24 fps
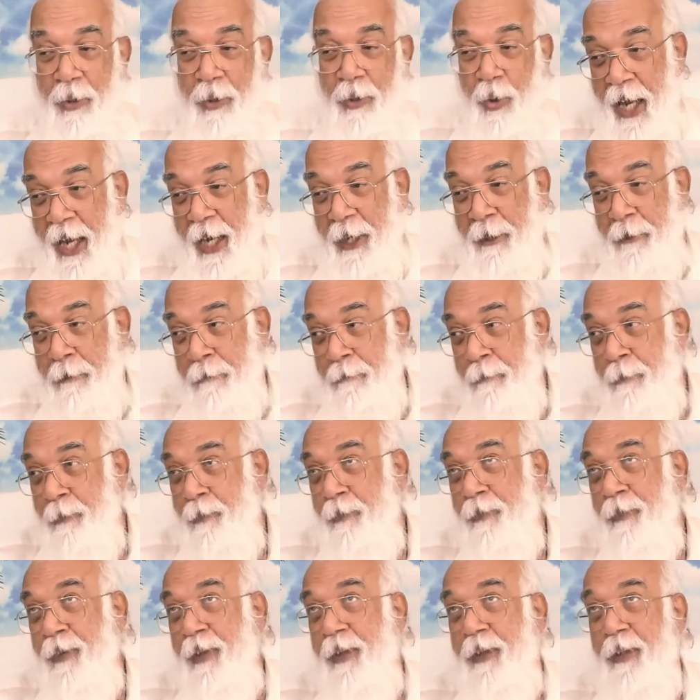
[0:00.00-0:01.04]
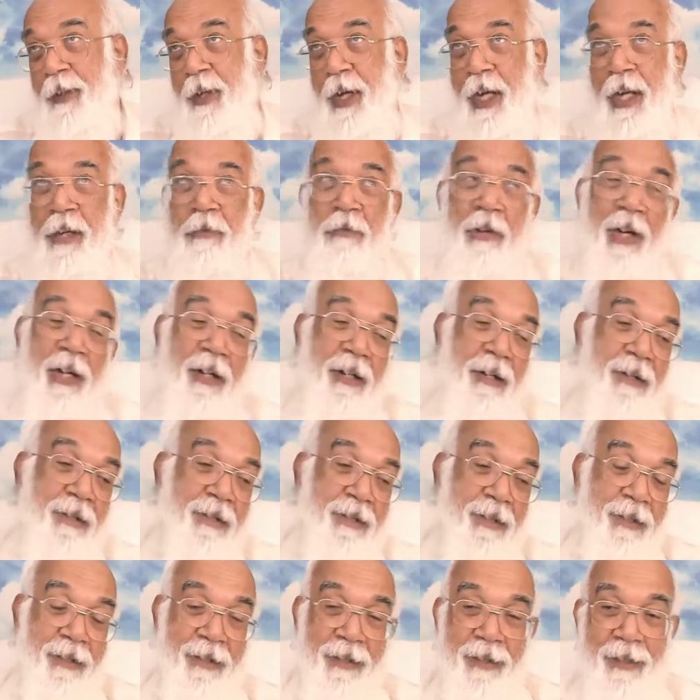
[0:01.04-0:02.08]
Go back three
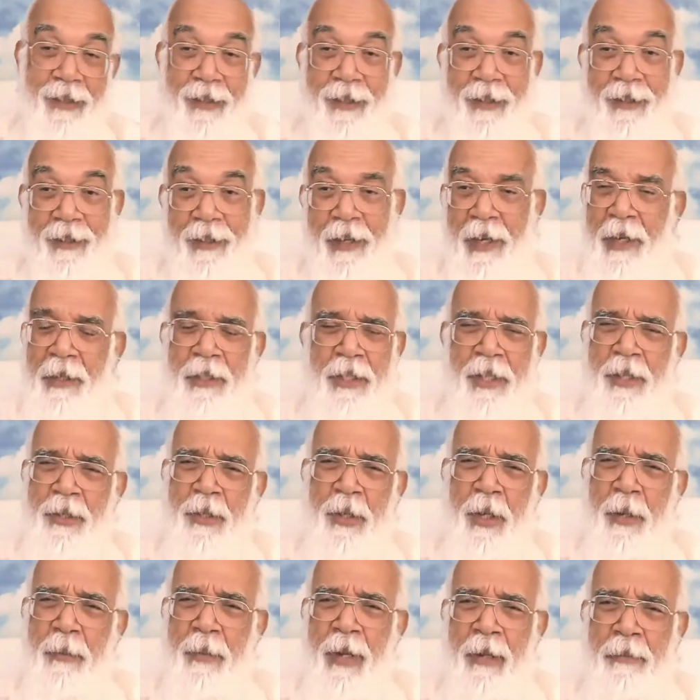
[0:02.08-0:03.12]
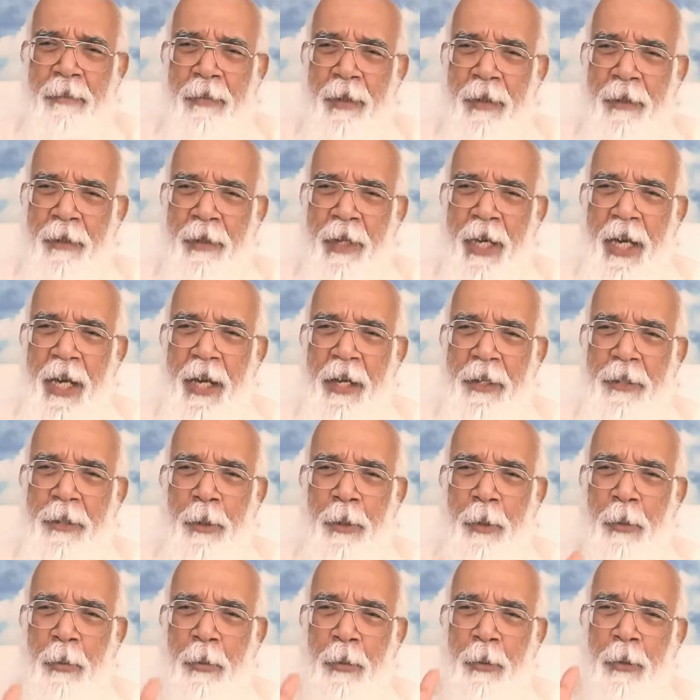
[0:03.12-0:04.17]
words. Just remember
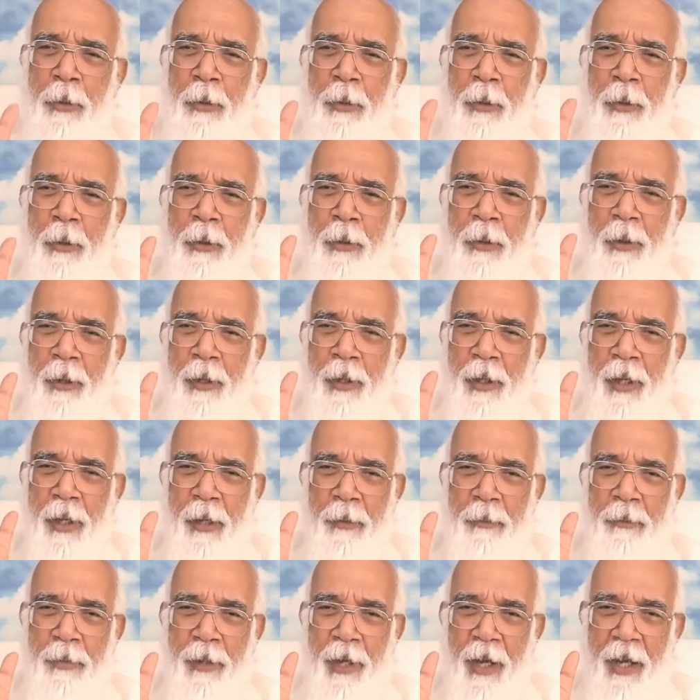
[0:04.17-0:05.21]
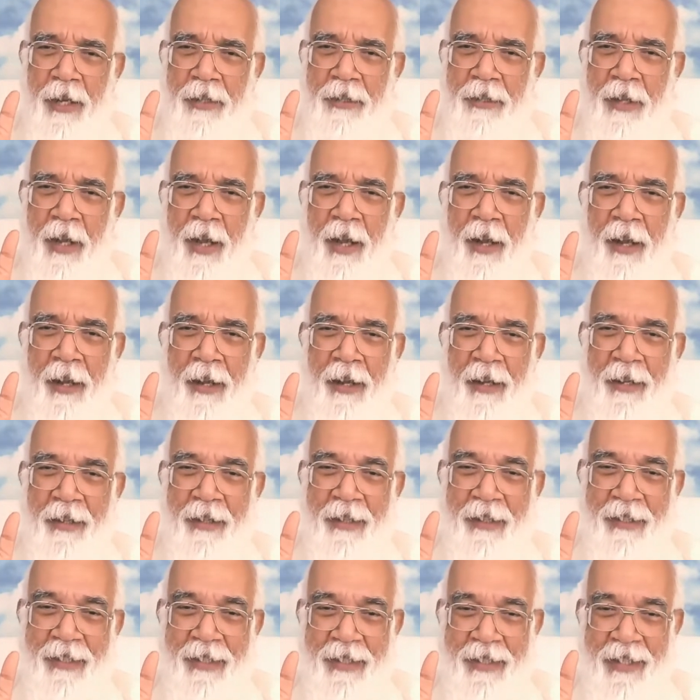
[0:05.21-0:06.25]
ASU. Abhyasa,
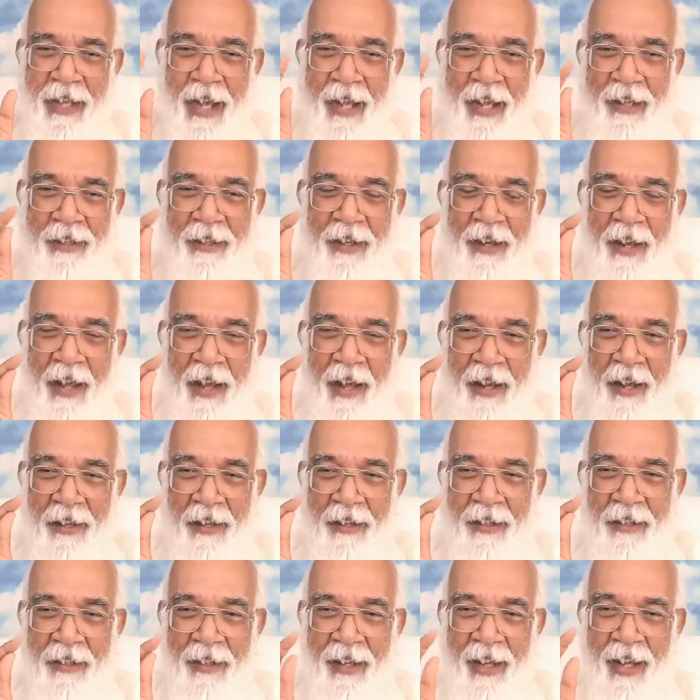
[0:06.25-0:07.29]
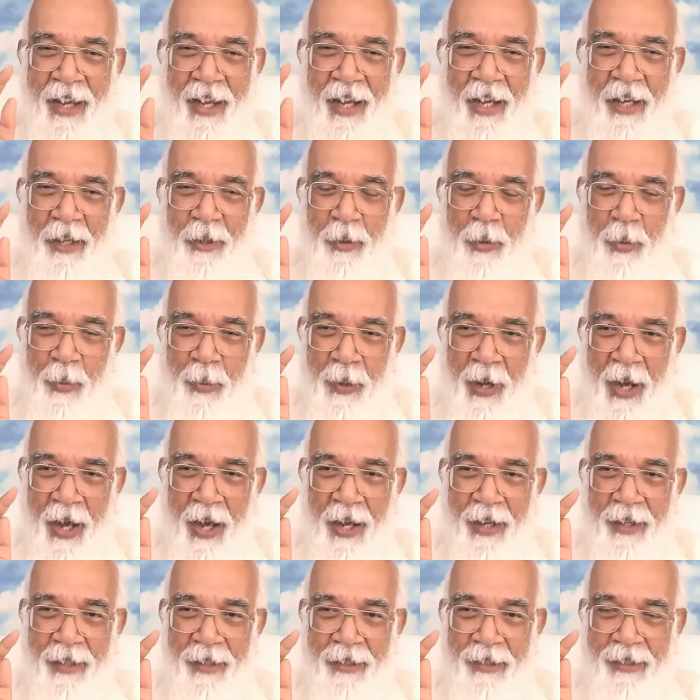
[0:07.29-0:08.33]
sadhana, and
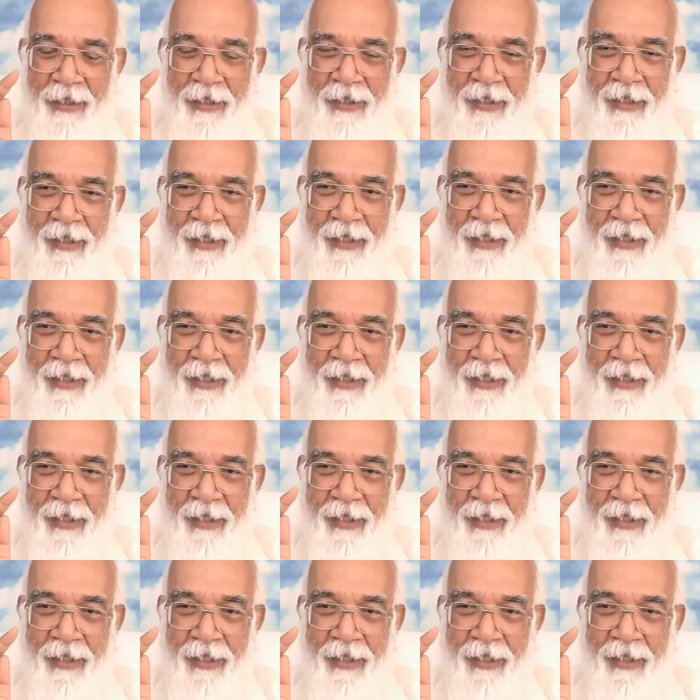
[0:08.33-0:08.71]
upaya.